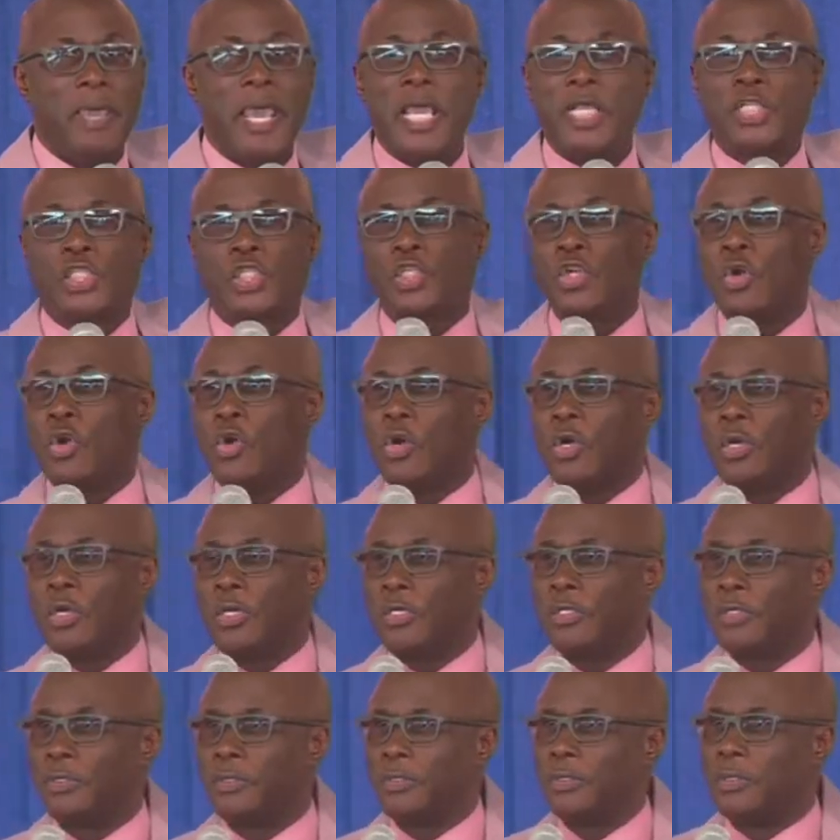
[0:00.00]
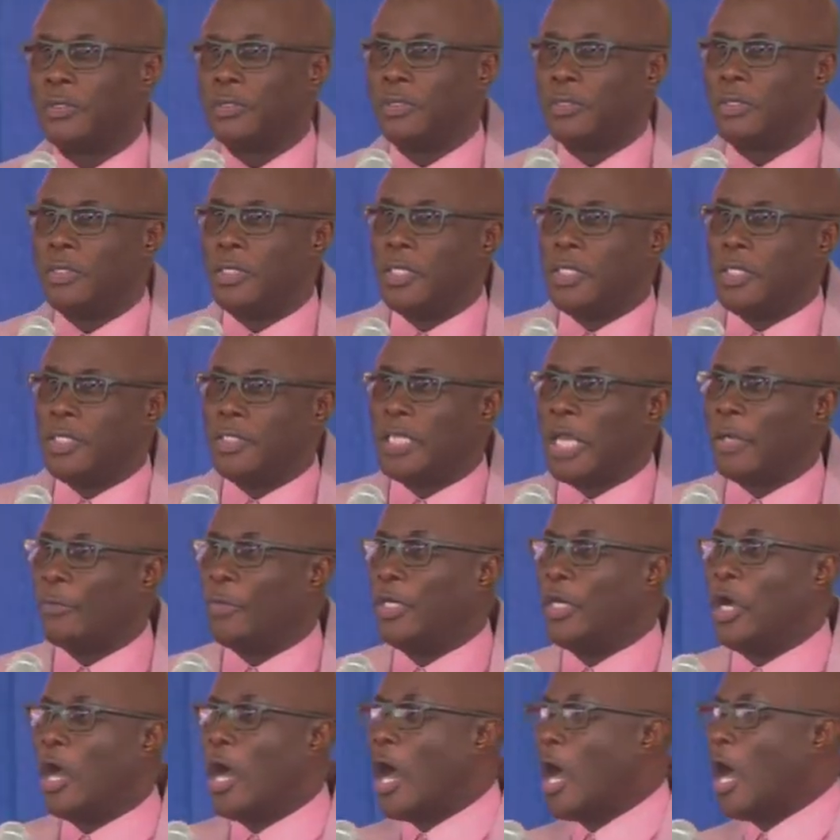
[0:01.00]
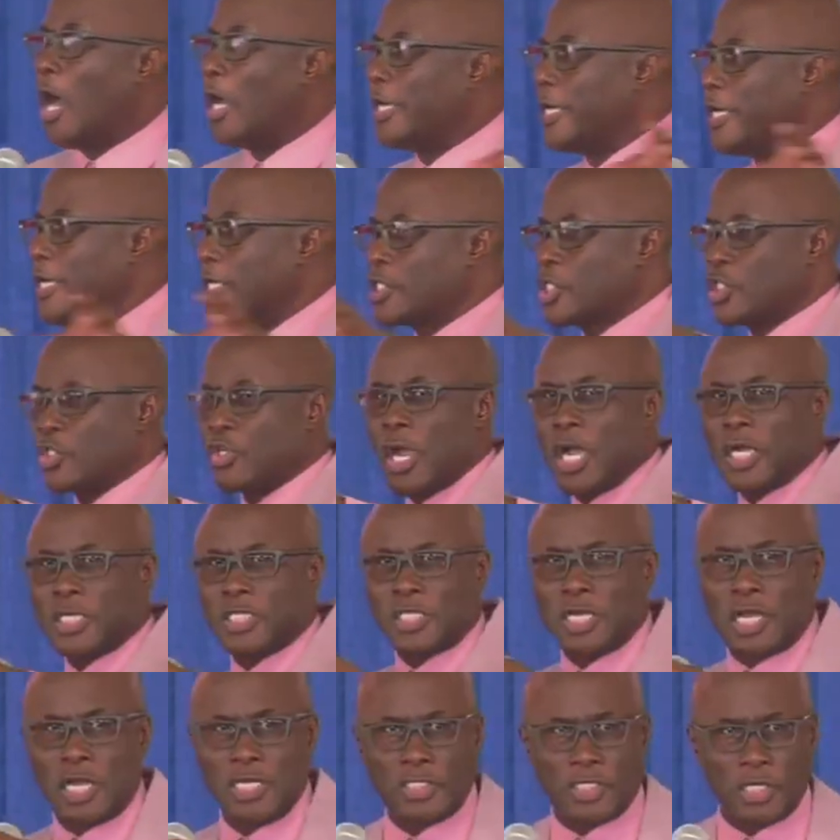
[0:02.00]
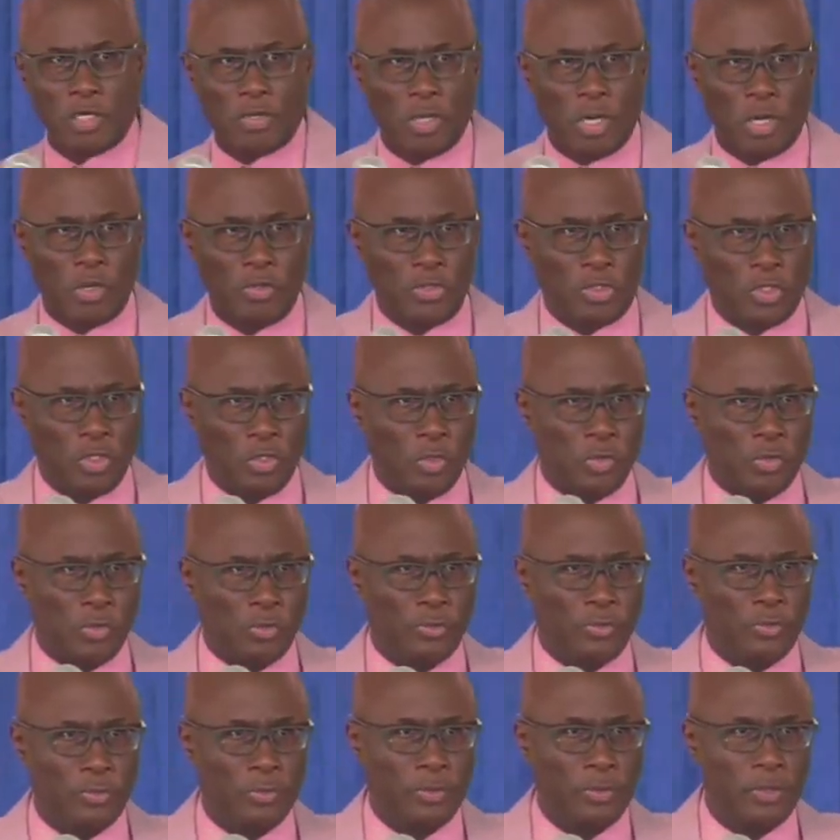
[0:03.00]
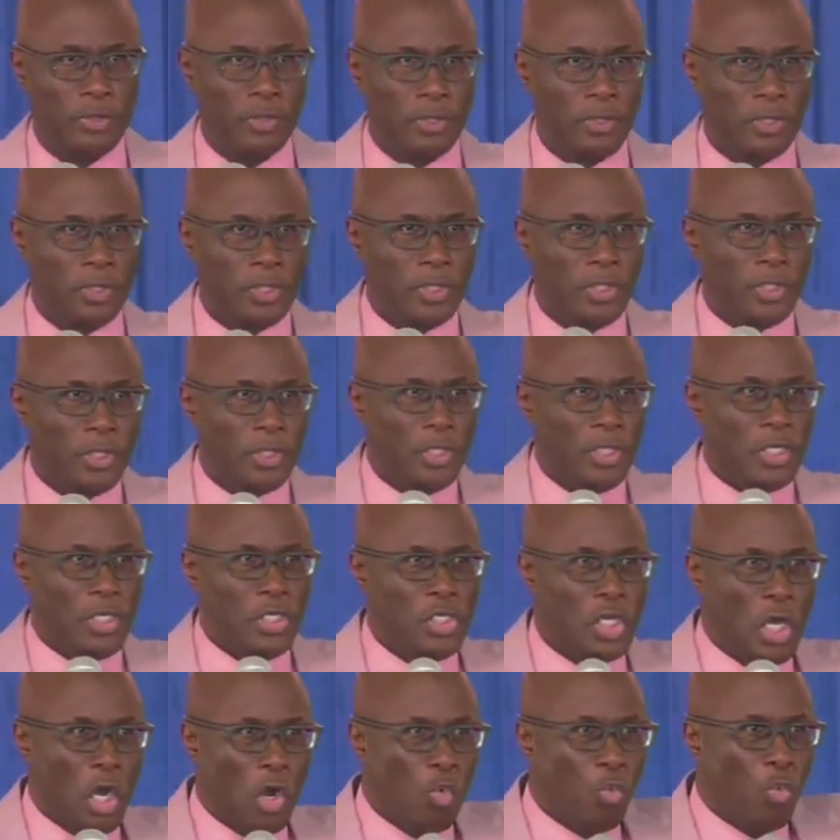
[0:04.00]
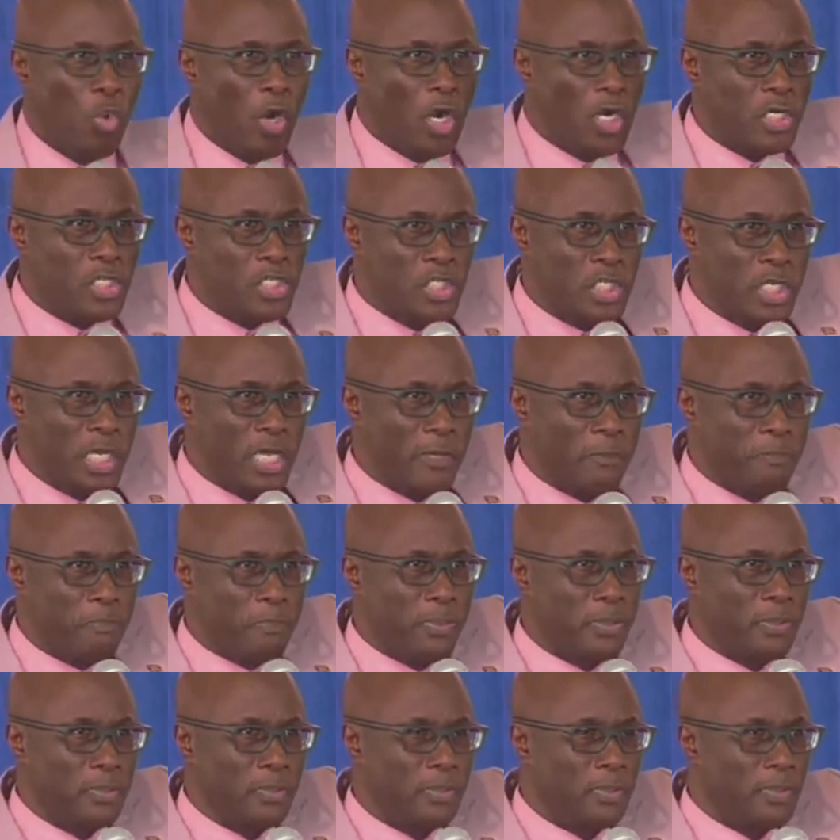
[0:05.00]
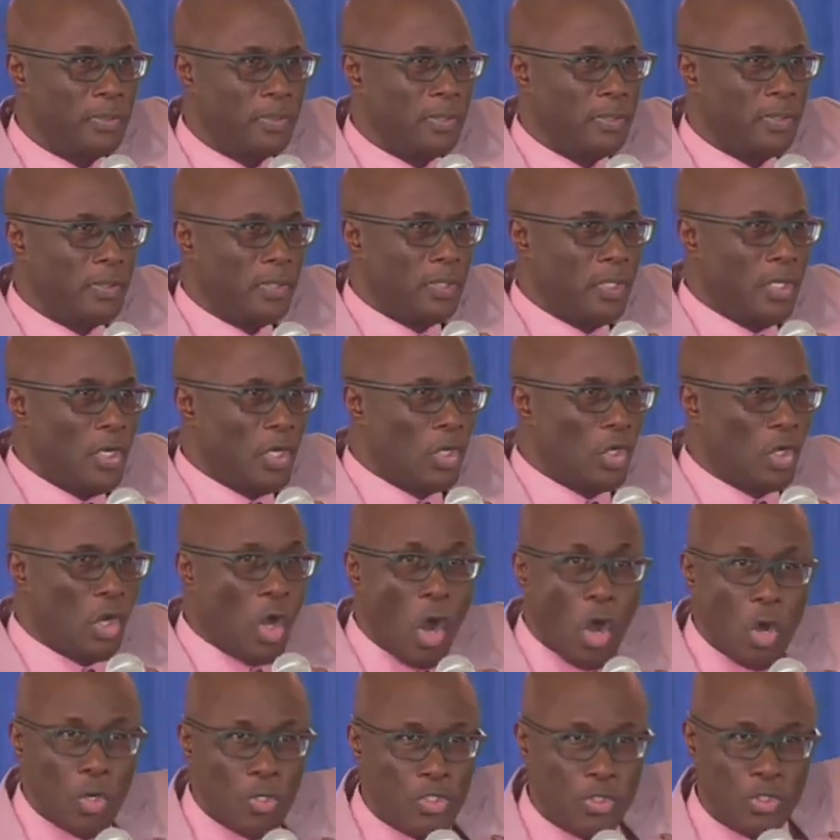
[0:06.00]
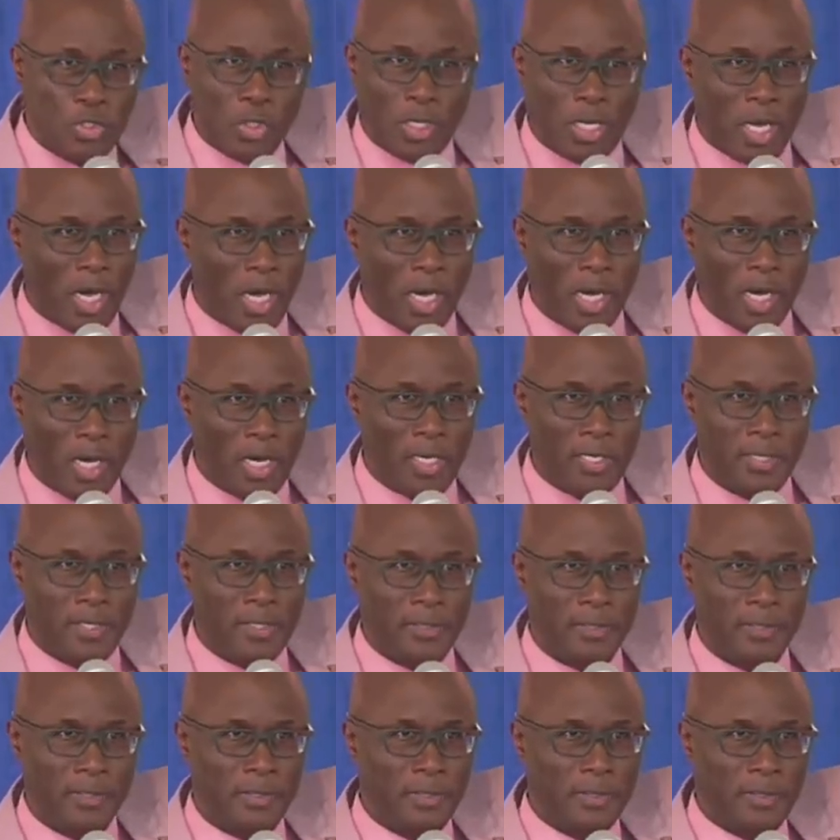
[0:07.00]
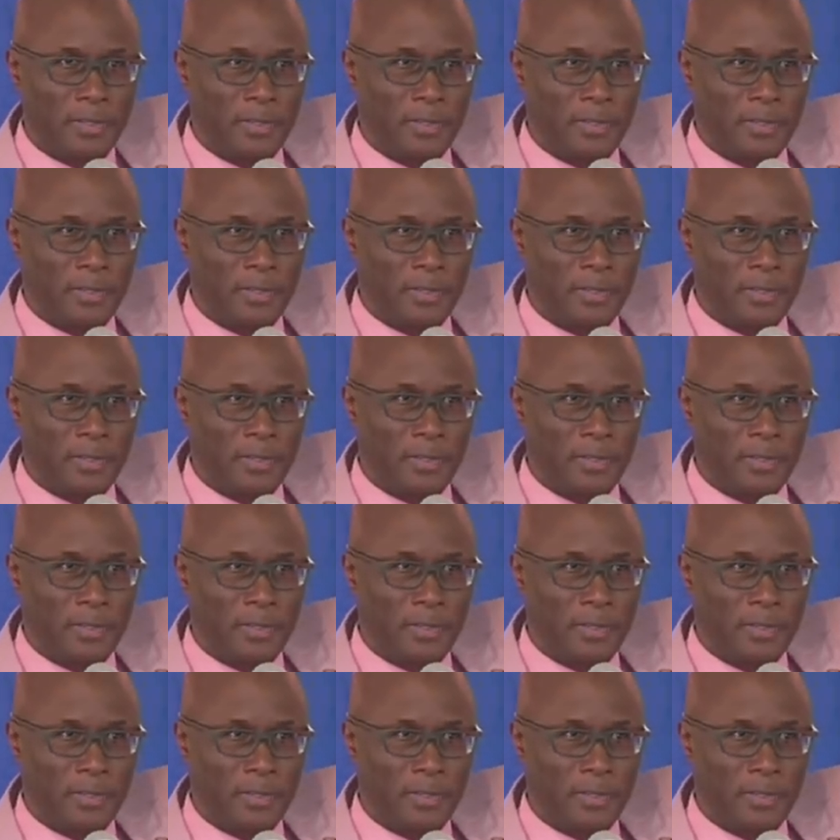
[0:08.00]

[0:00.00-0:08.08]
Make sure that with all the distractions around you, your worship goes to God.